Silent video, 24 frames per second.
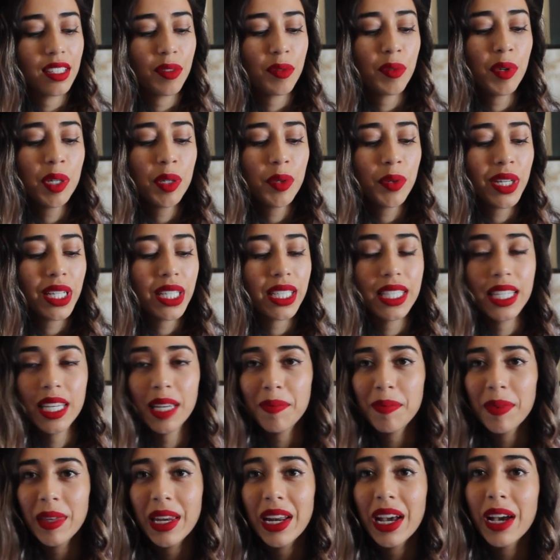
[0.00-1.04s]
one quick
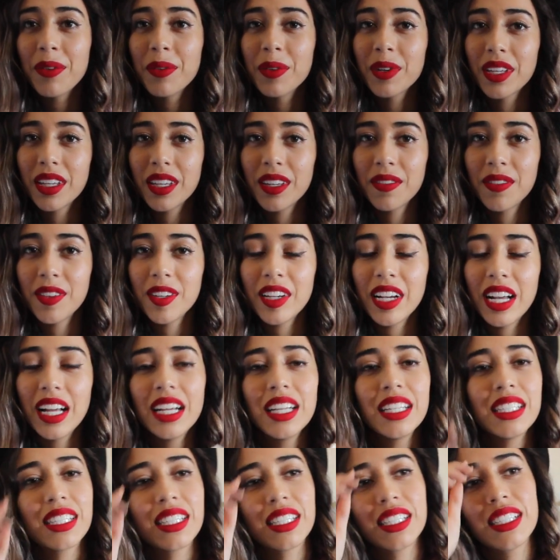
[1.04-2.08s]
tip that I would give you
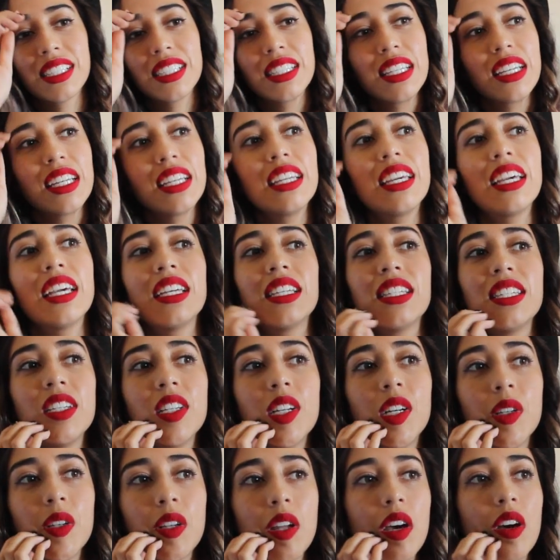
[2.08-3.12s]
guys is, in case you
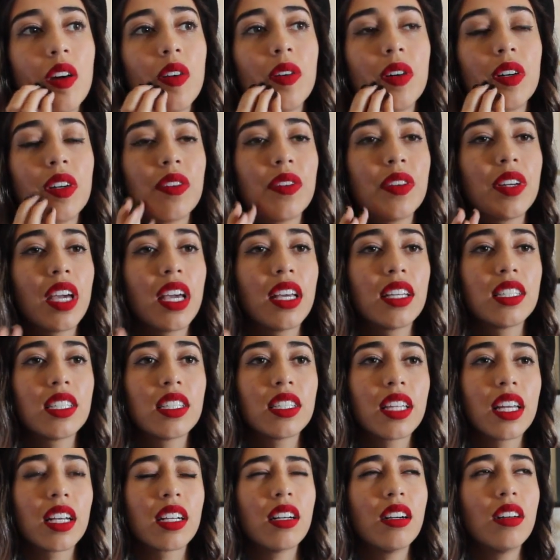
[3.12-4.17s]
don't know, or in case
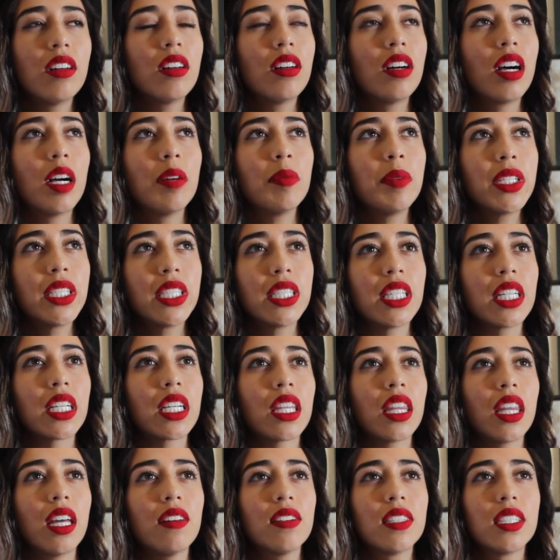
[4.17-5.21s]
you're like, oh, how much is like
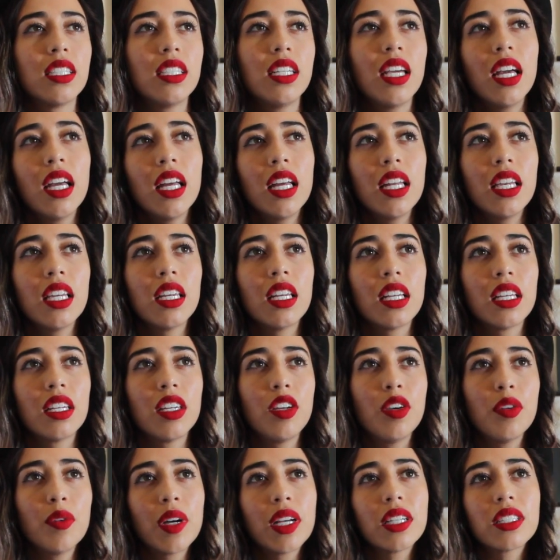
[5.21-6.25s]
1,000 yen in
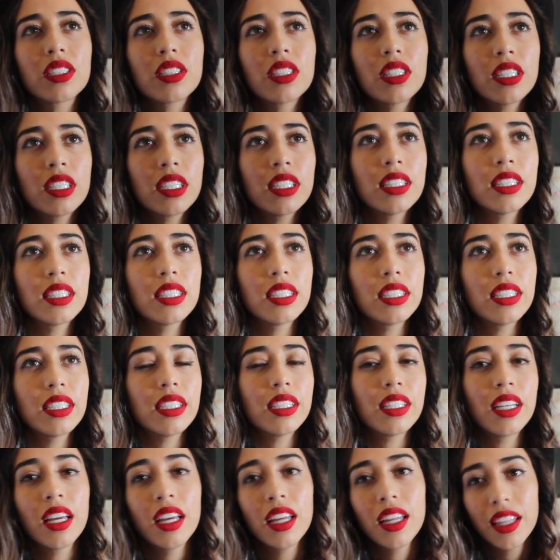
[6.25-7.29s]
US
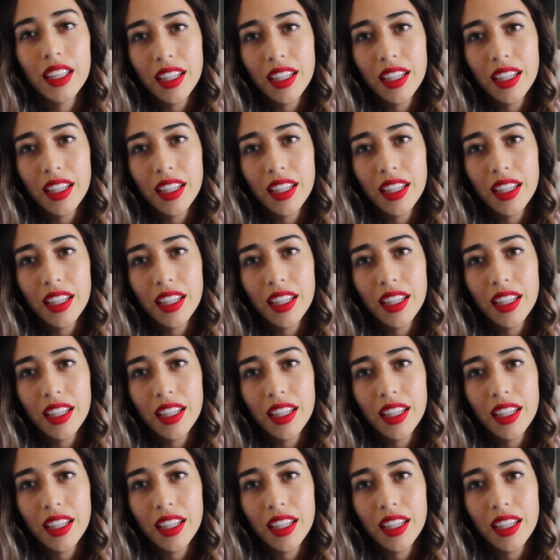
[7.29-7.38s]
currency?